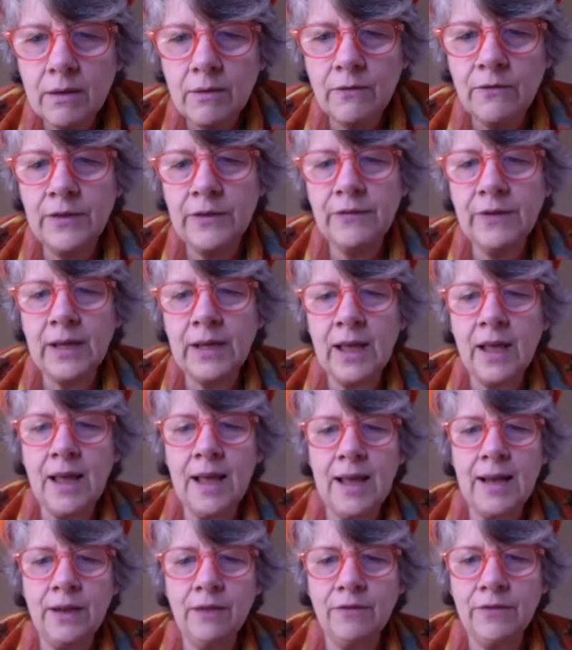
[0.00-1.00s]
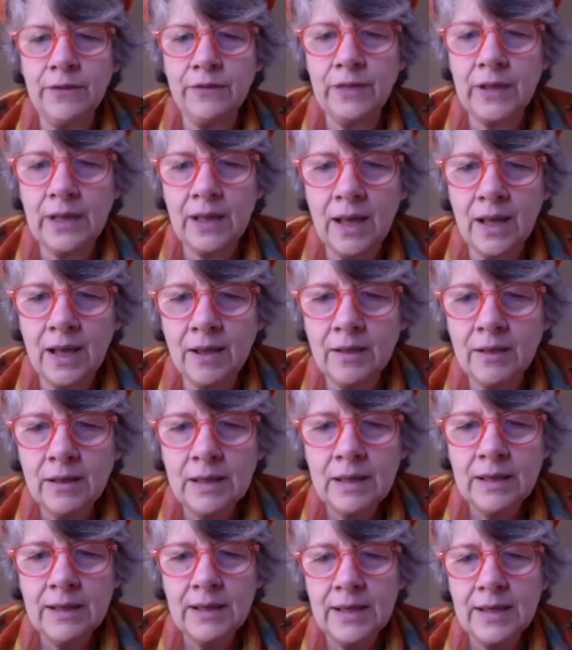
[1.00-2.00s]
Vivica, hello Vivica
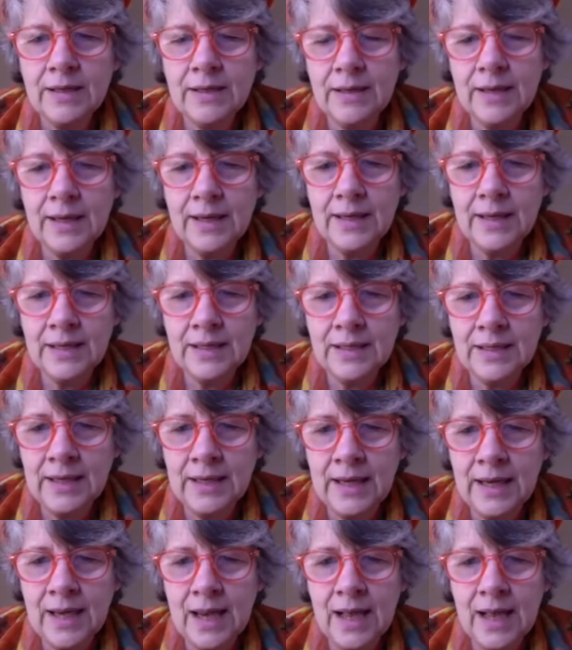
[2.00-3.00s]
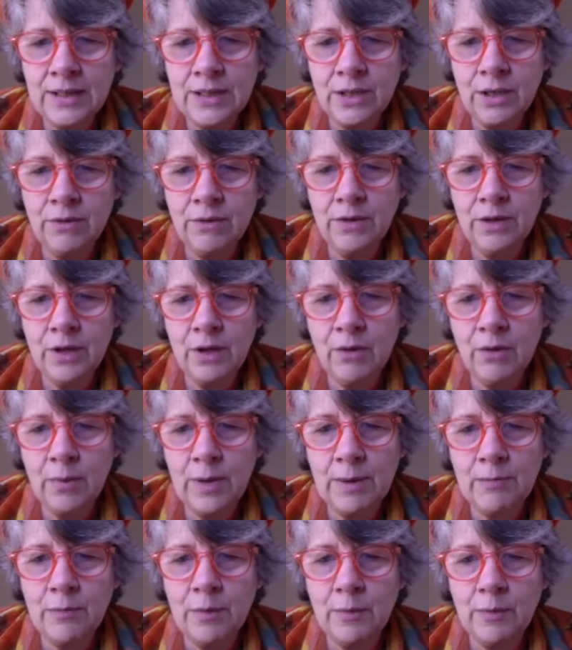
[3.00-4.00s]
in Italy. I don't know
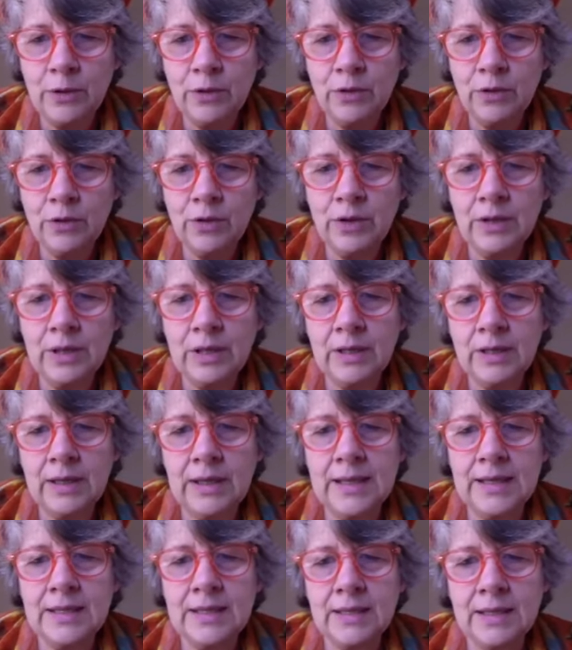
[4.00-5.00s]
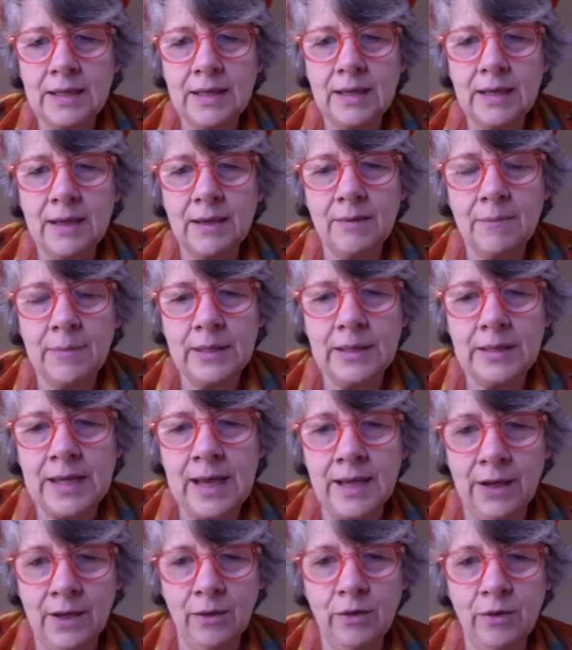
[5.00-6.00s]
where Momonur is, but
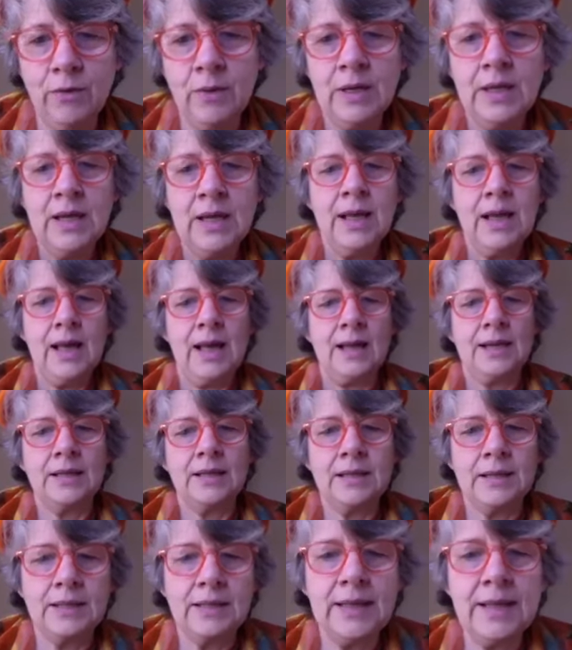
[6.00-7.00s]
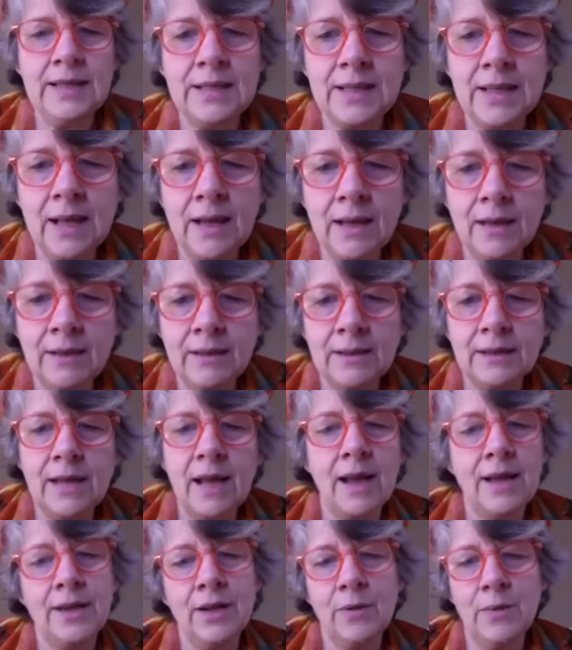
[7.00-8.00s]
hello. And Lisa,
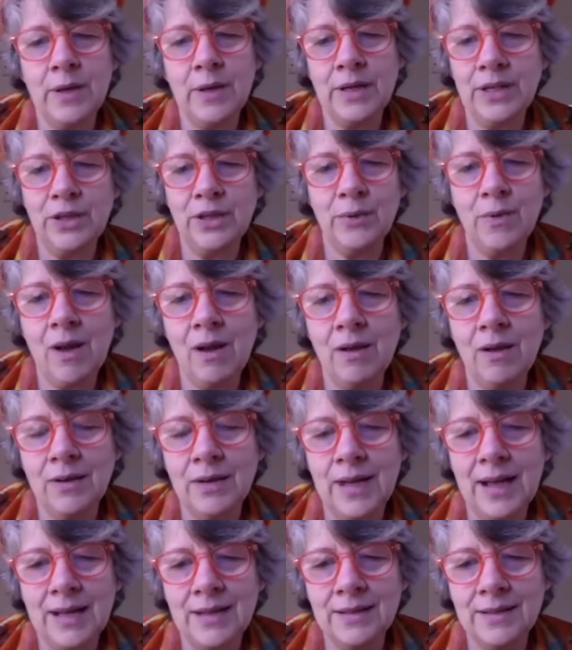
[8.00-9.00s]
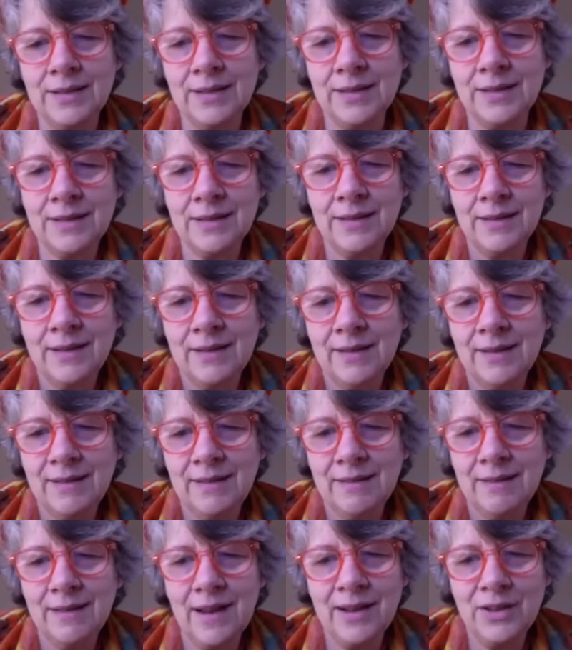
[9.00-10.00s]
I know where you are and
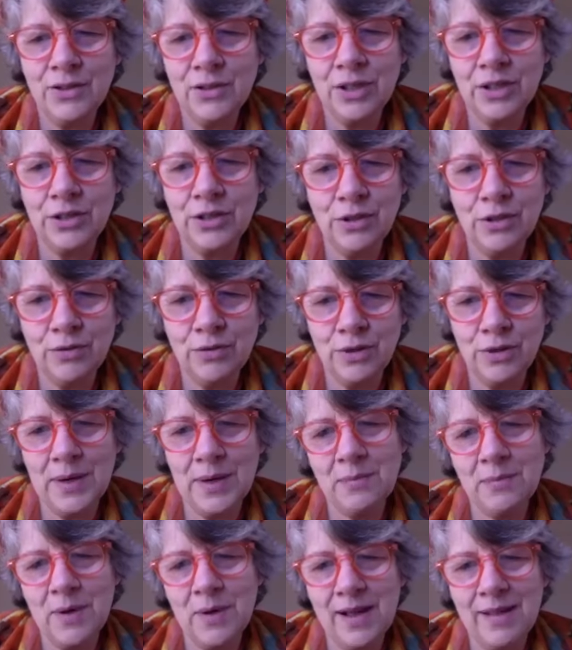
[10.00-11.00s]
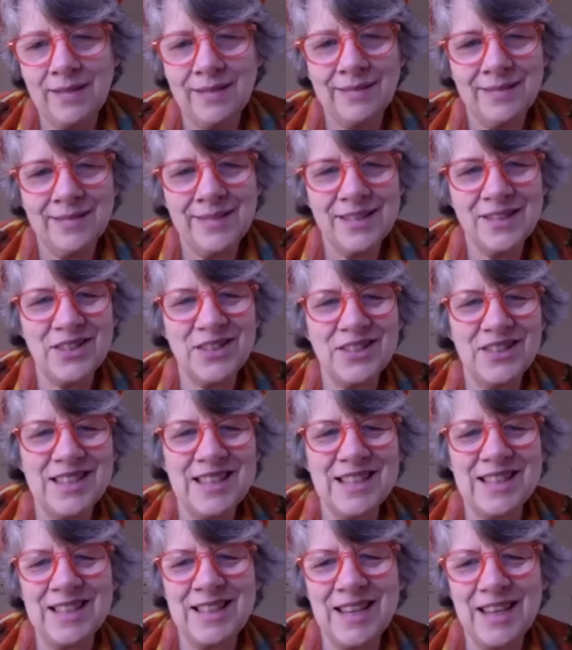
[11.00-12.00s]
I trust you're doing well. It's good to
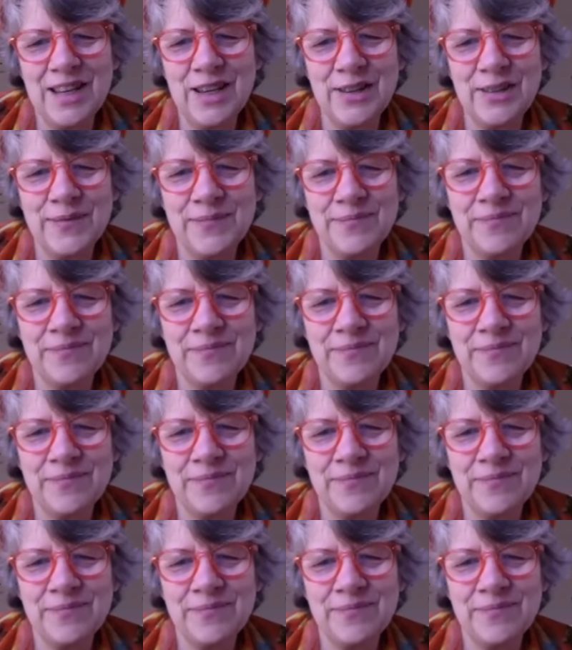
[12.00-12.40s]
see you.